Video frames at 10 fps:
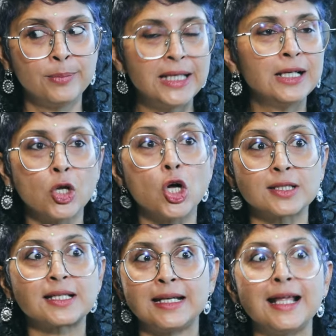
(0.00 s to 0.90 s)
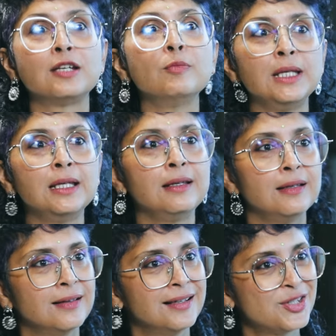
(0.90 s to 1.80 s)
being lost led
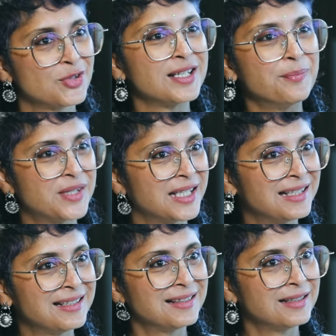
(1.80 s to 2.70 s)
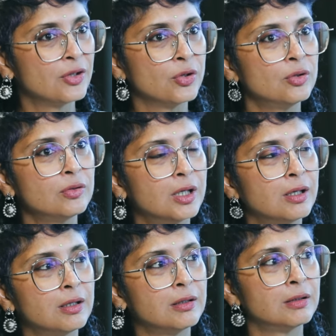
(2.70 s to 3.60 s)
me to something, you
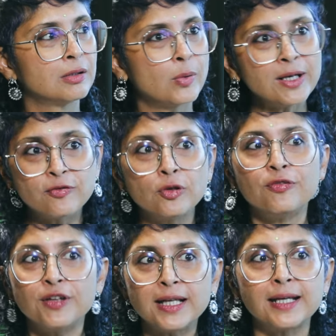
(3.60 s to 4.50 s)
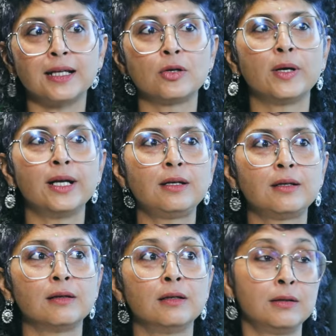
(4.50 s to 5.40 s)
know, quite fulfilling and quite,
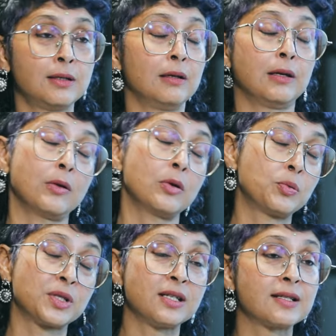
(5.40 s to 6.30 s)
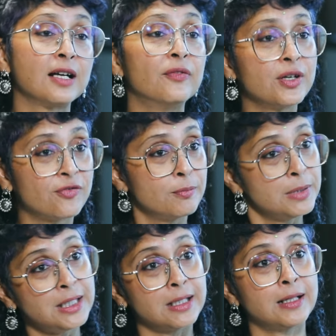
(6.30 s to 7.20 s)
it was a discovery for
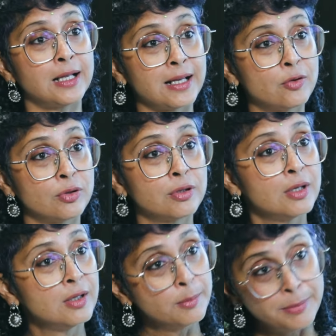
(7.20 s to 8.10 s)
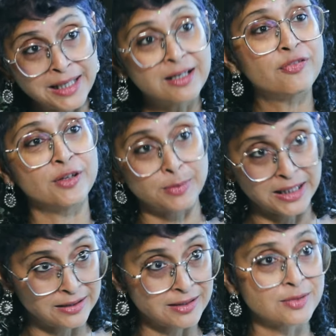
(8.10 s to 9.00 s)
me that I could make a film
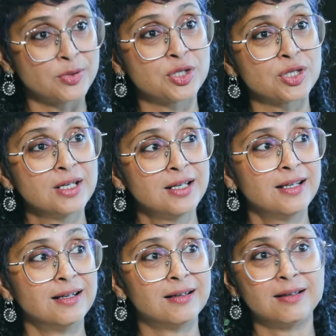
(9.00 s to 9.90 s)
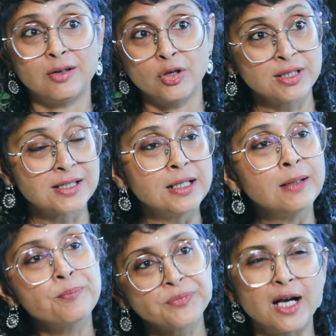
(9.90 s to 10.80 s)
like this, which
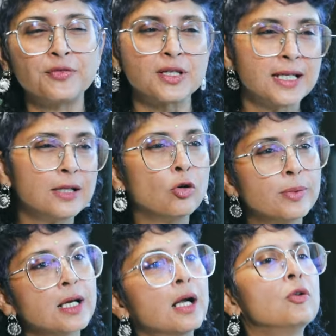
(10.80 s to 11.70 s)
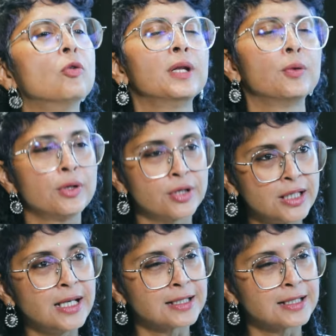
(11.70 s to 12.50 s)
honestly, after seeing Dhobi Ghat, nobody would really